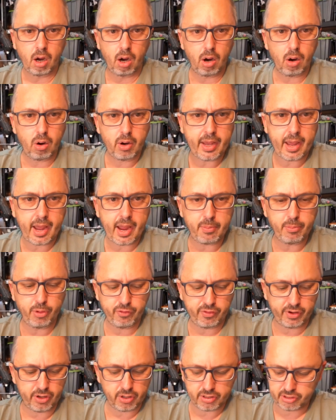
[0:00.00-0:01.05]
Okay,
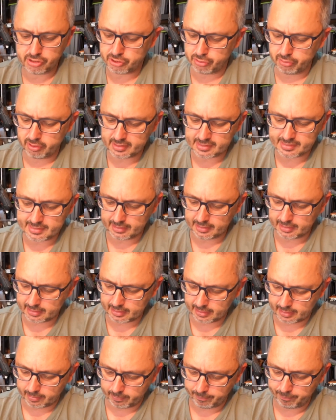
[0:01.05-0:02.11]
moving on to the
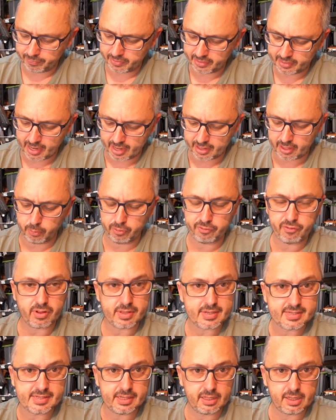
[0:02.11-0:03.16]
cylinder. Now that we've got
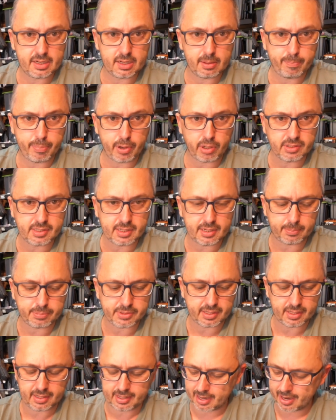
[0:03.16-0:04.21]
the cylinder bolted up
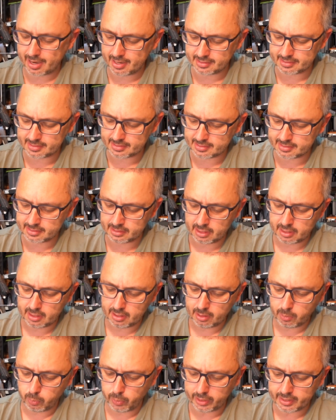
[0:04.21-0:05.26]
to the case,
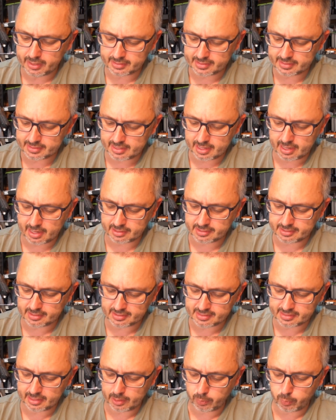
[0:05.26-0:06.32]
we can start to
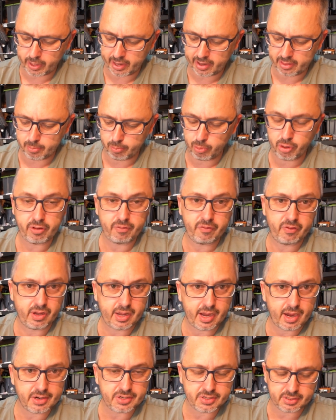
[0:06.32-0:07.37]
see where the
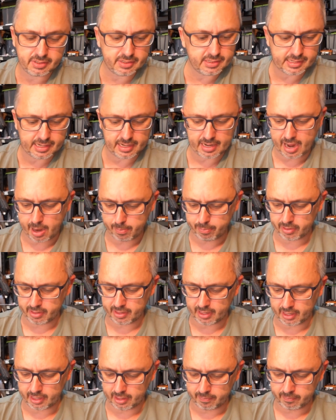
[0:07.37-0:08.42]
modifications can happen
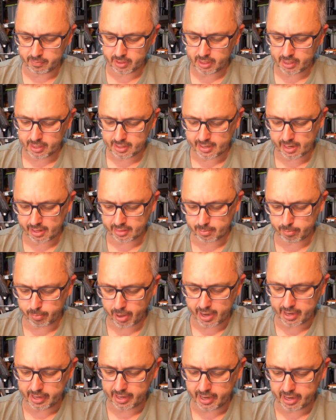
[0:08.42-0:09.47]
there. Now the
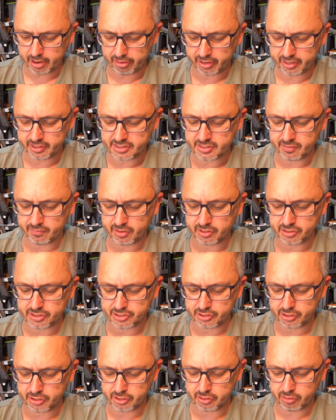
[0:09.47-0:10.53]
main areas of
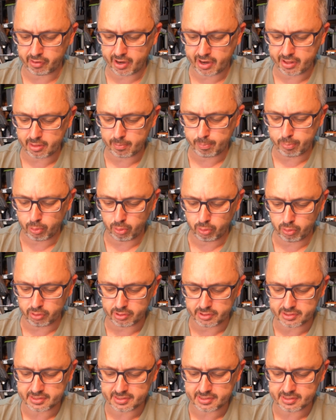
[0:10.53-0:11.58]
concern around the
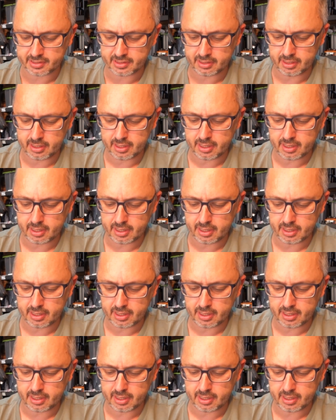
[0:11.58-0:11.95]
ports.